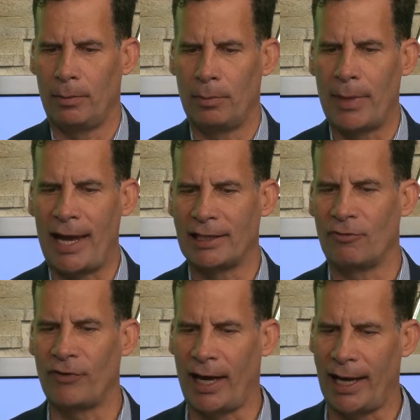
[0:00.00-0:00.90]

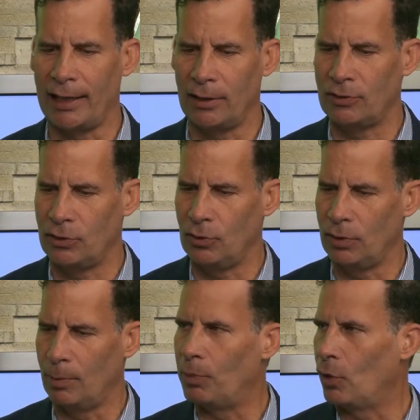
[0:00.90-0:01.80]
magnified to
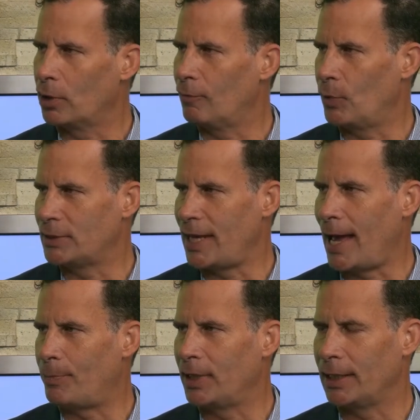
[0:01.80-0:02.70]
the bulk of what's
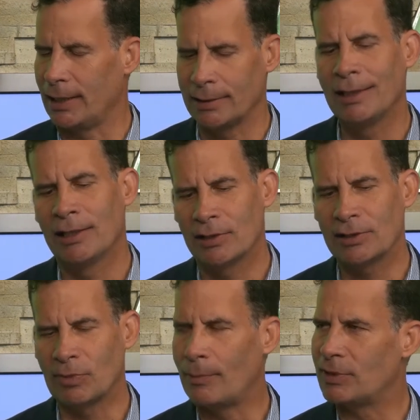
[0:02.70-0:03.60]
happening, and
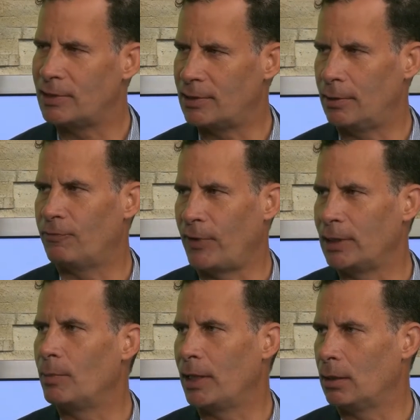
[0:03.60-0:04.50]
sometimes it's a
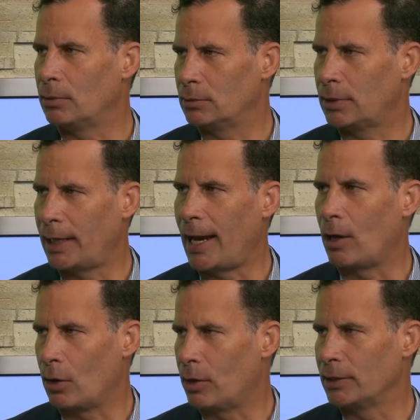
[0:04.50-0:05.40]
fundamental
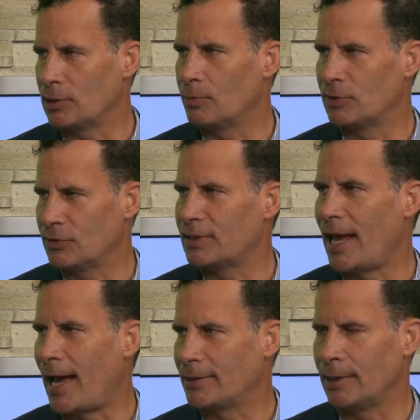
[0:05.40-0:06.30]
error in terms of
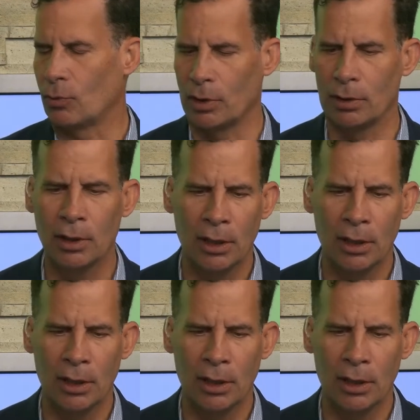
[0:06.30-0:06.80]
stats, and we're